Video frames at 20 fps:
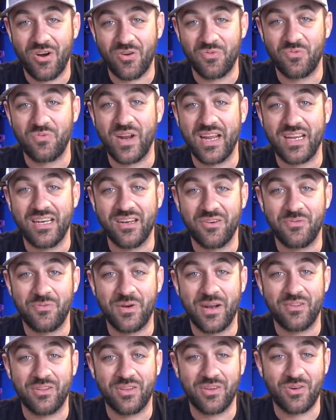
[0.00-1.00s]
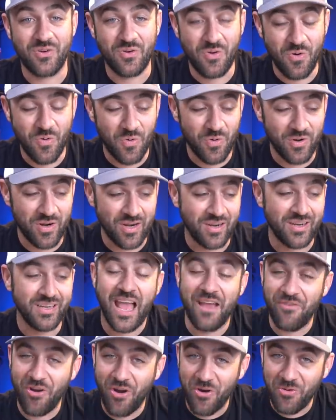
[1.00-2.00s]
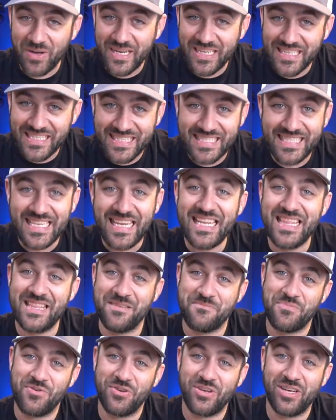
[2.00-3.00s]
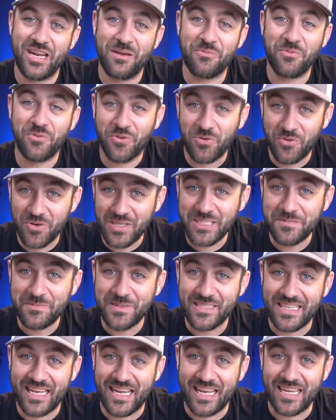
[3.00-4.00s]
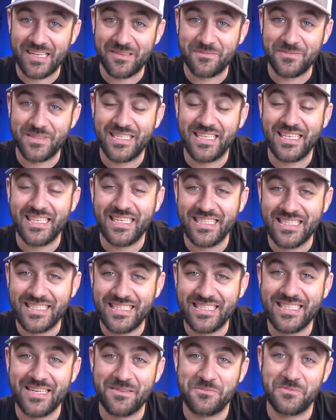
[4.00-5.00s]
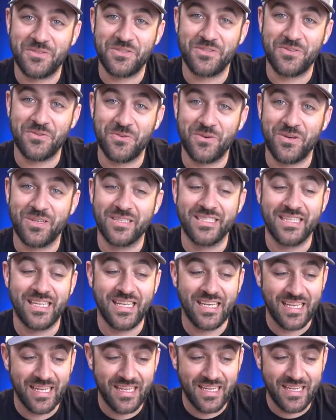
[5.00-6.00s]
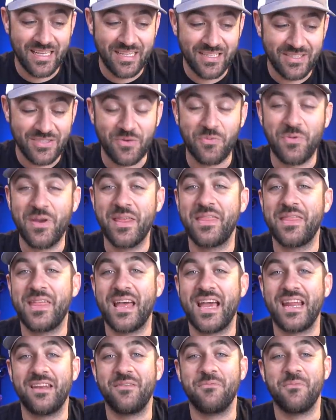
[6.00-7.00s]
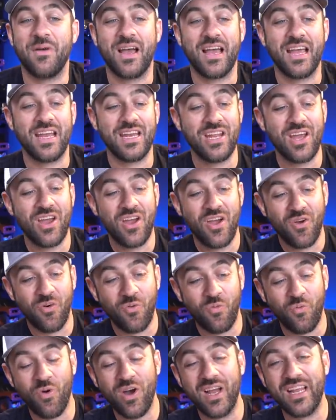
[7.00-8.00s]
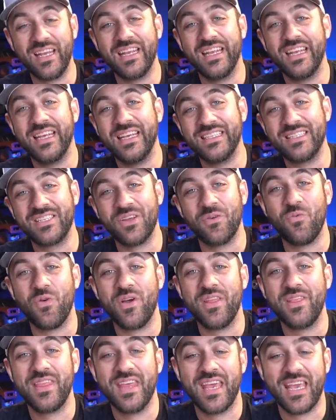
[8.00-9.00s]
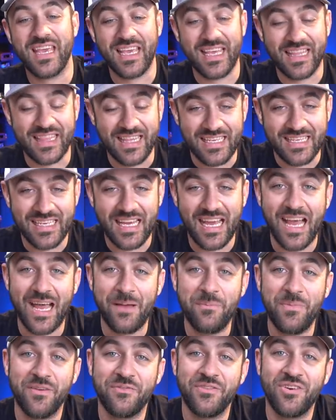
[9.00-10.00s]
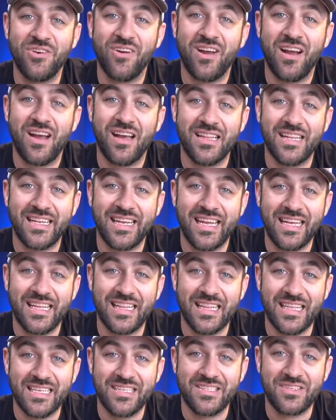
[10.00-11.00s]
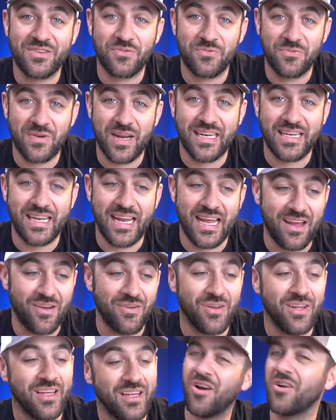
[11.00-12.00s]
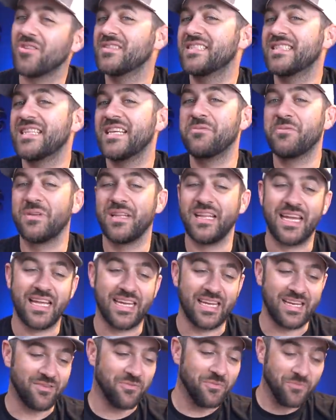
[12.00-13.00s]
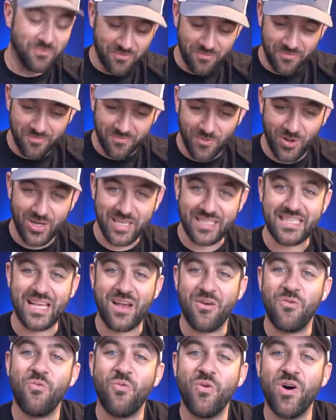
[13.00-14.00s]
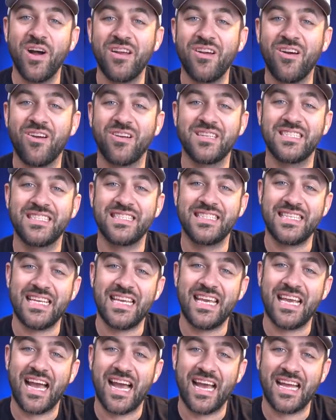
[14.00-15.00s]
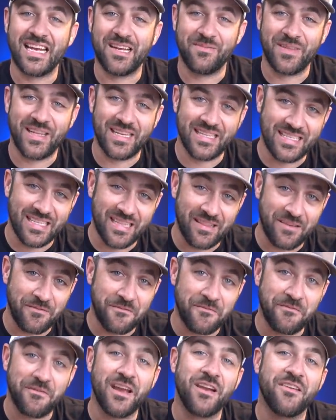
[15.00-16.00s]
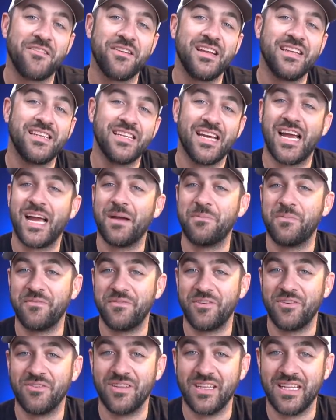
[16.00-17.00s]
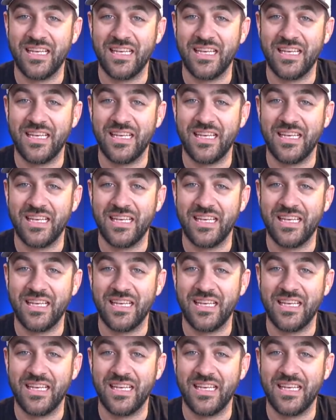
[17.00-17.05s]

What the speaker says: are right around the corner. I've already seen them putting up Christmas items in some stores. So with that in mind, what is the one thing at the top of your holiday list right now? RC related. What is that one RC item that is at the very top of your